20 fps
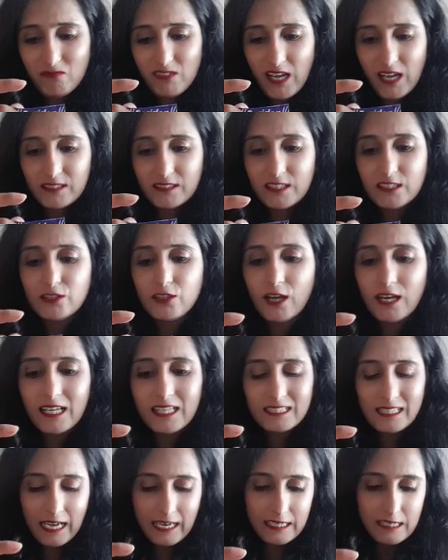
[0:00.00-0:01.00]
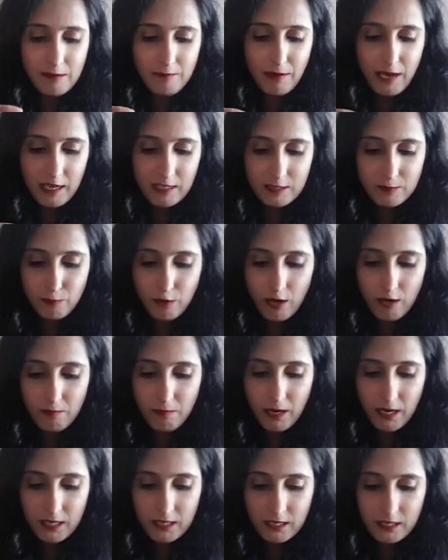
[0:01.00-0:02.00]
yeah, this is not exactly a paracetamol,
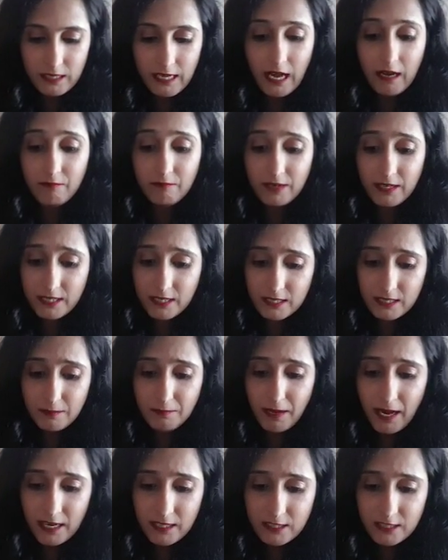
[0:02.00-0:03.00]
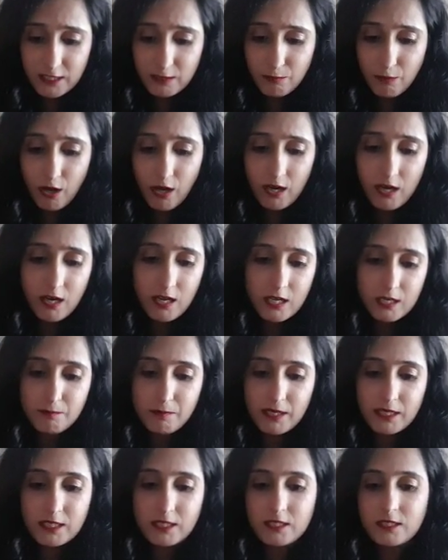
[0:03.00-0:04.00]
but yeah, it is a paracetamol,
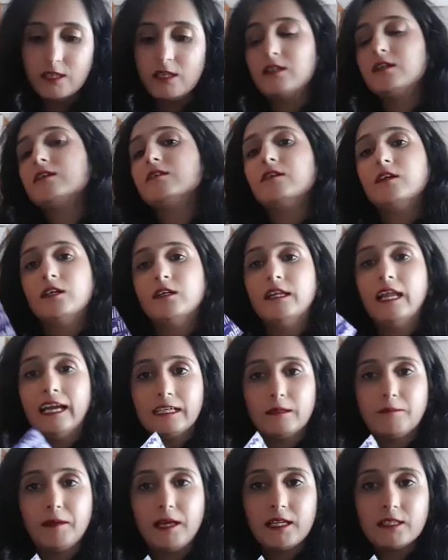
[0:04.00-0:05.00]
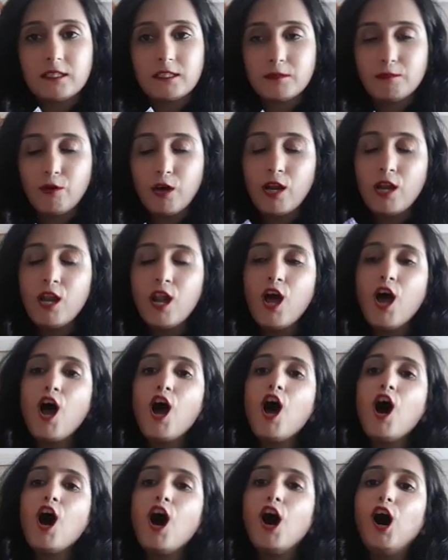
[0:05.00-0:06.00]
but it is a lighter paracetamol.
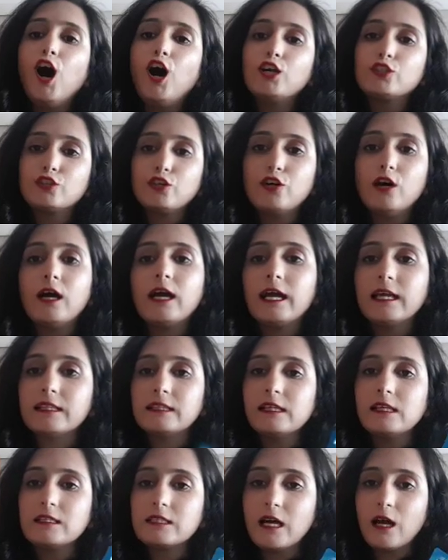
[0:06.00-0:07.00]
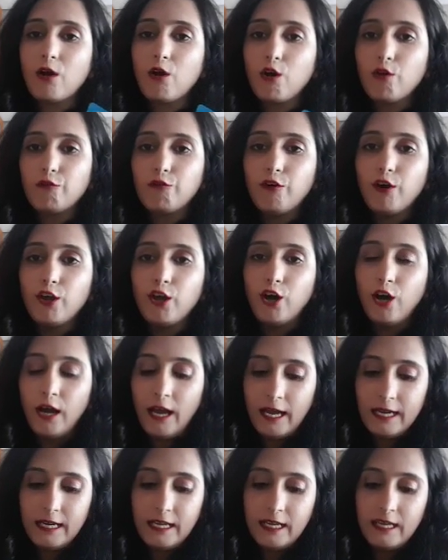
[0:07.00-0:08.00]
So again, these are good for your
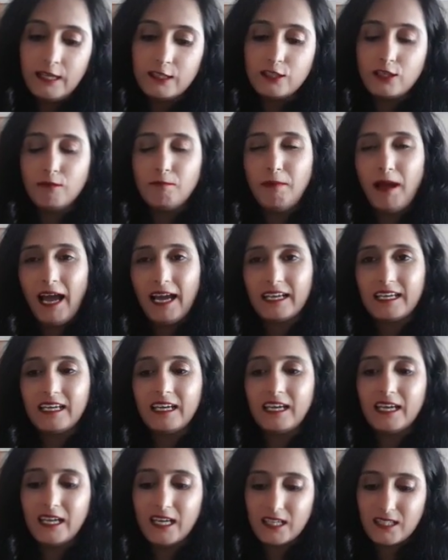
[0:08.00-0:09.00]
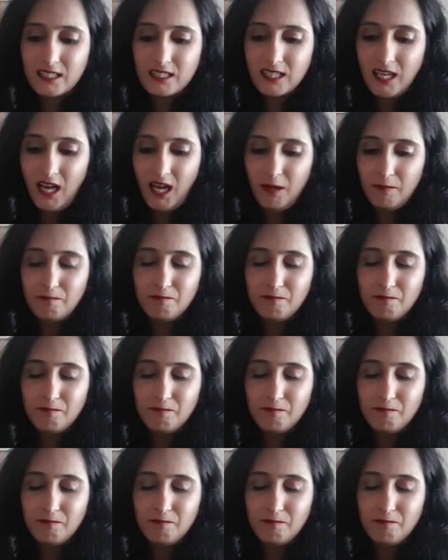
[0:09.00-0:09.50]
headaches, your backaches,